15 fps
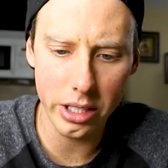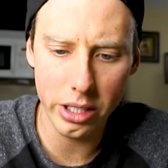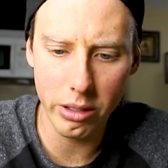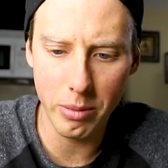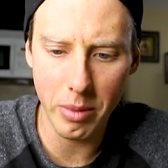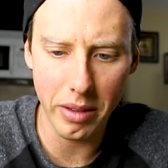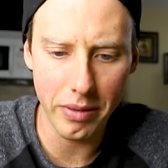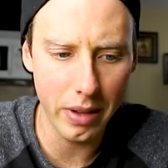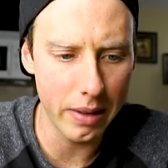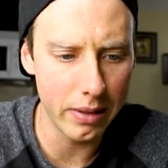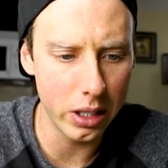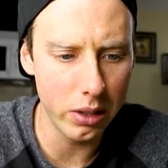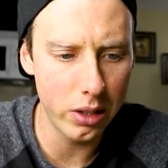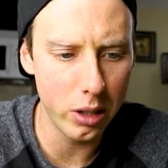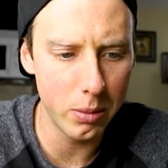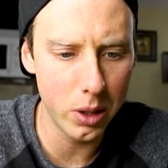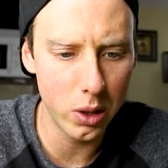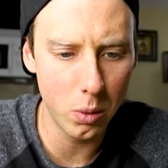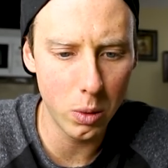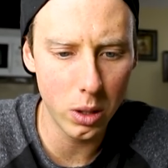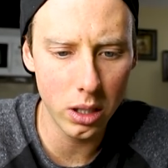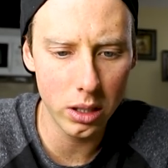Esser. You're my favorite YouTuber in
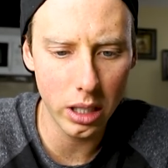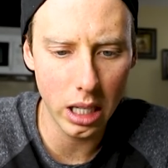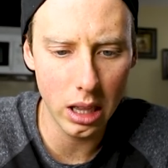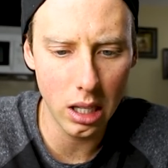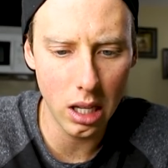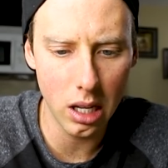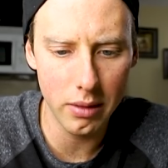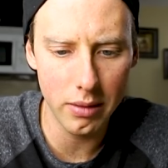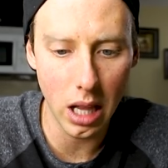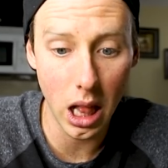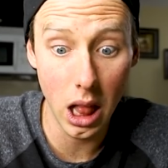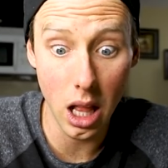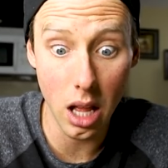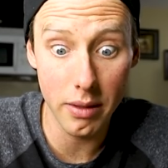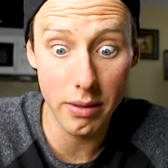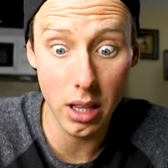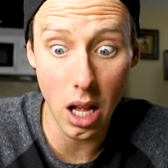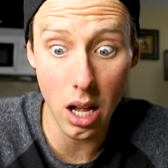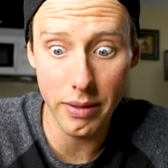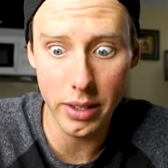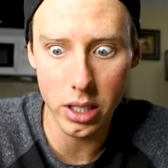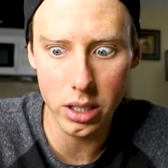the world. I love, love,
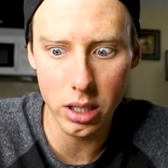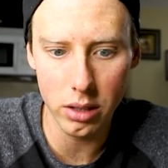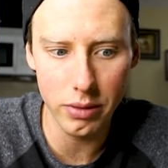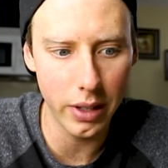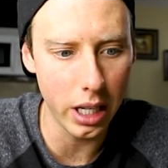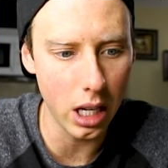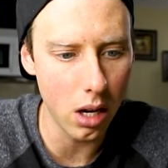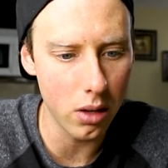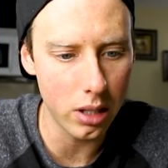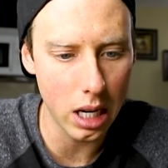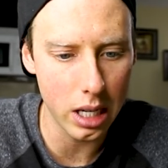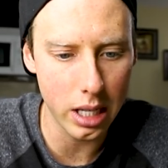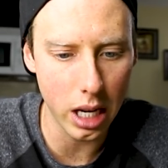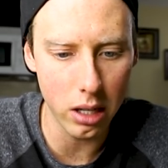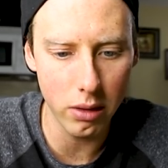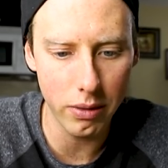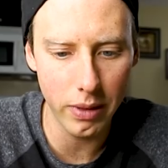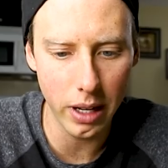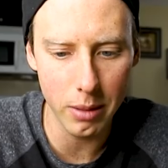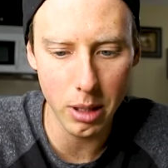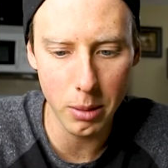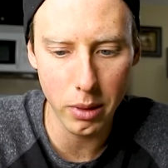love your Nerf videos. I sent you
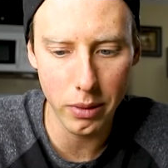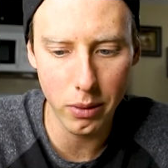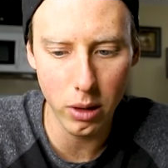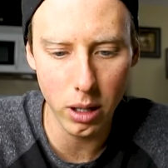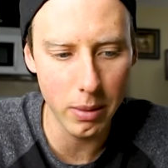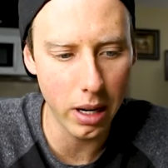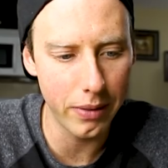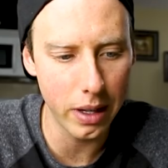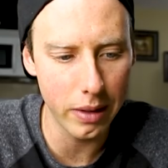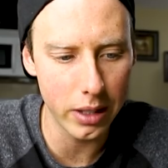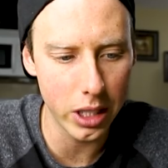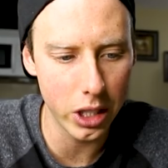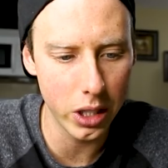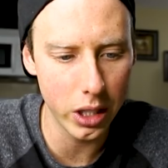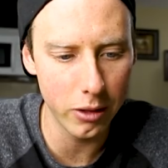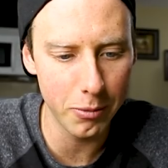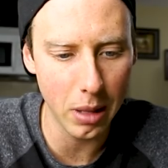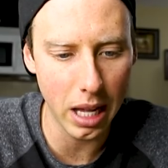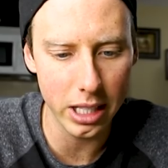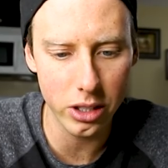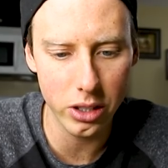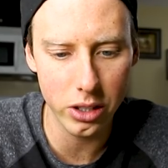fan mail before. My favorite Nerf
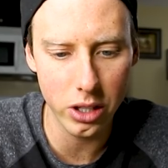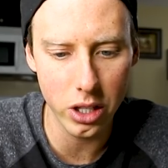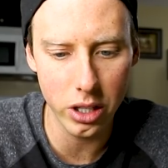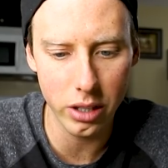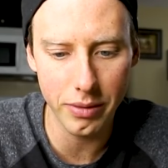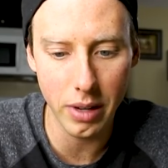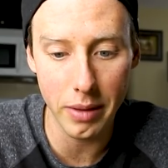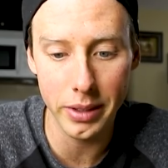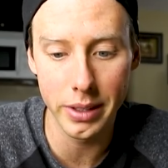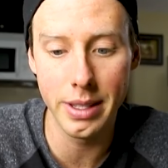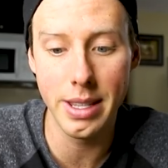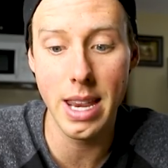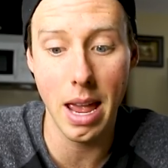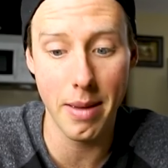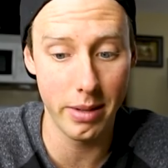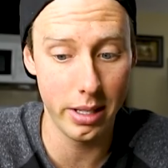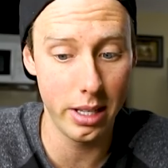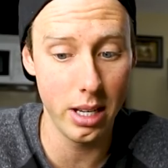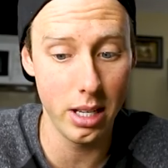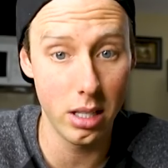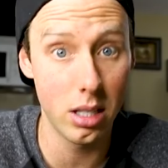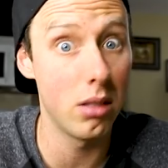blaster is the Nerf Rival
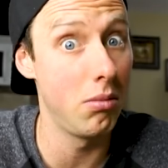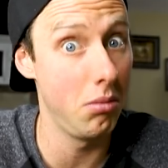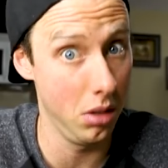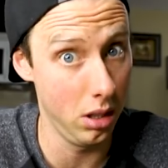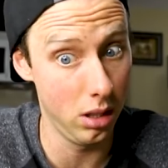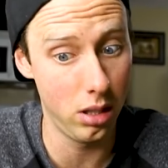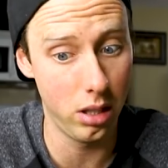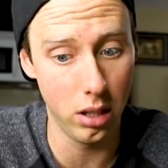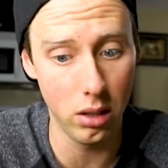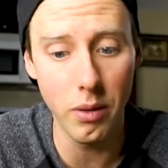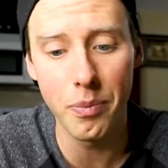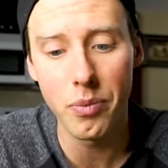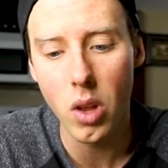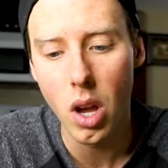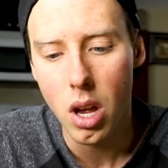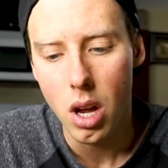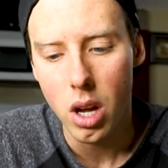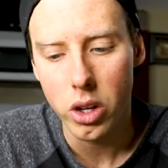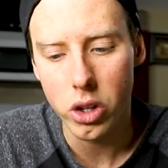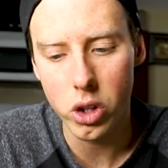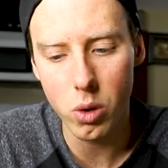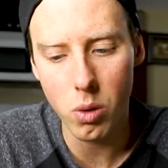Nemesis. Me too.
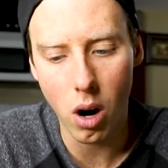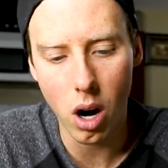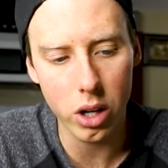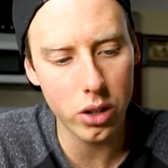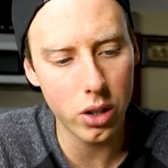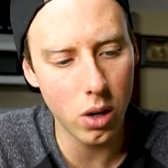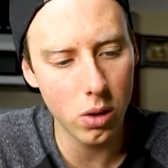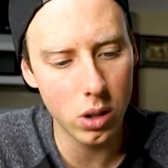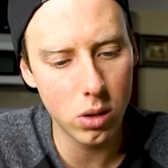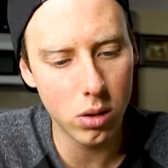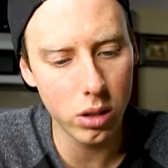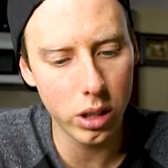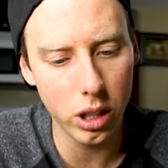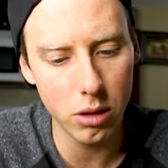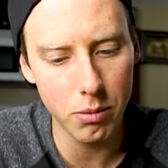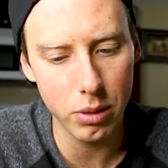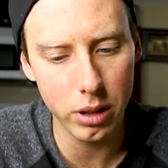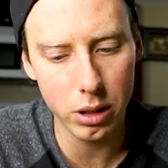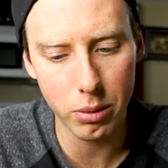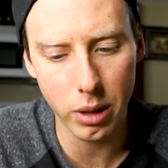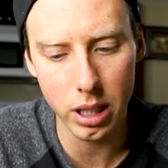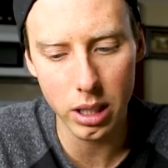You are so cool. Can you
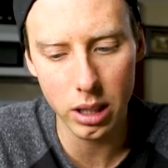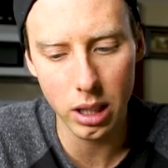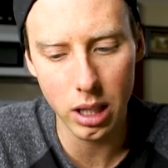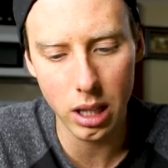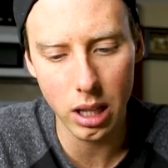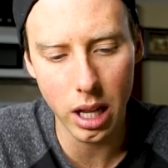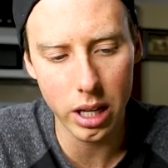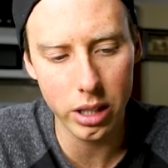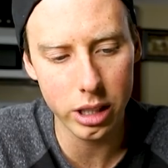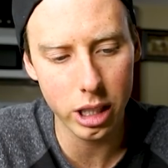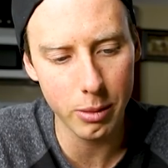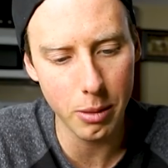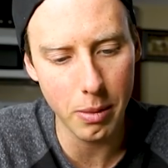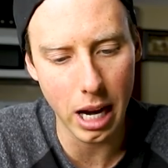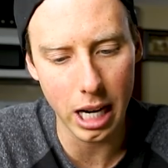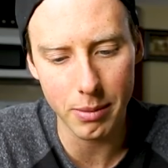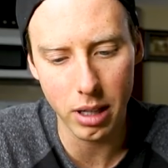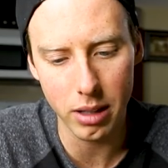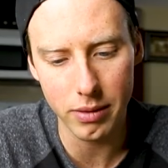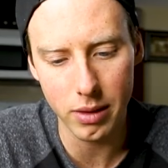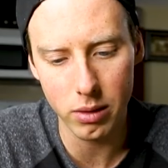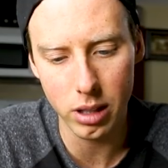please write a letter to me back?
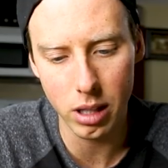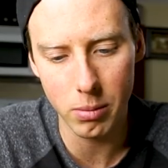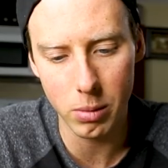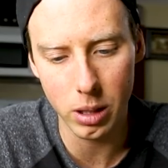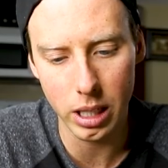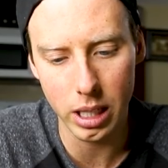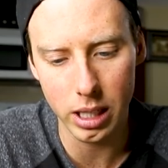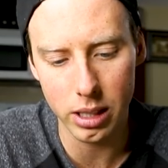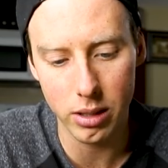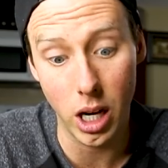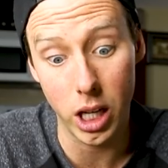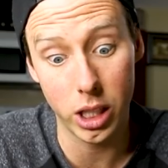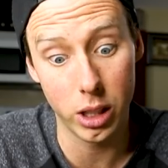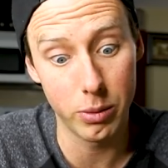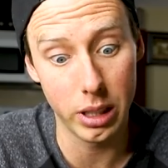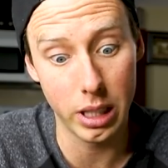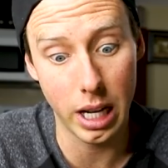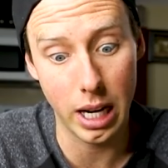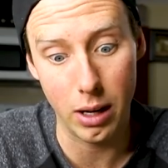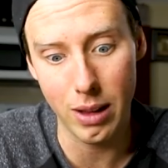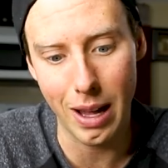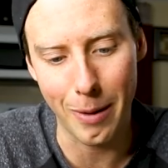My phone number is not going to read
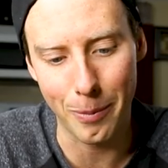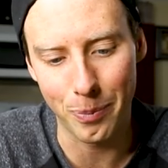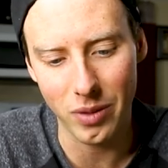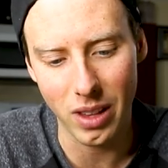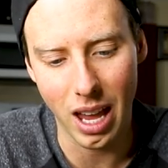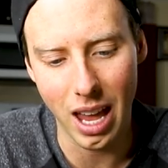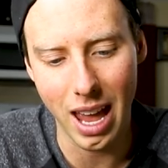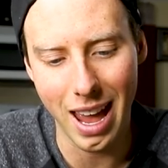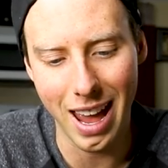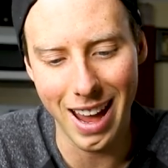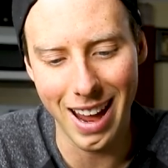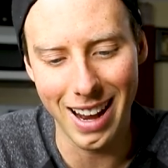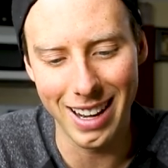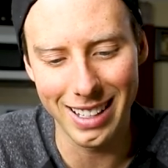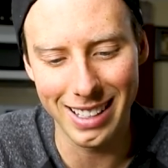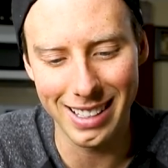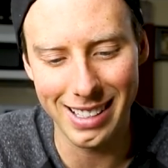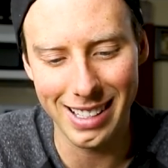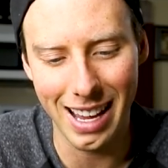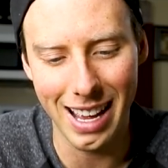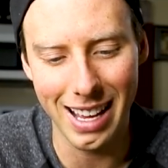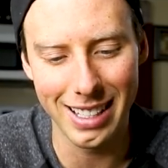that out loud. And he
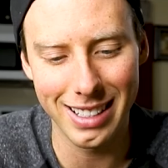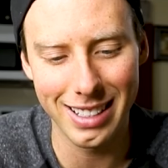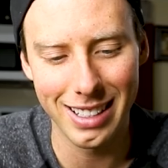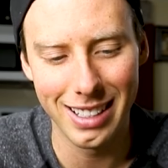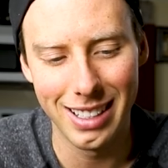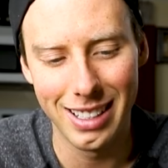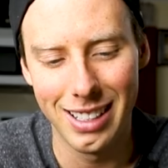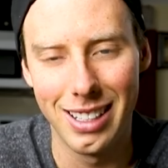says,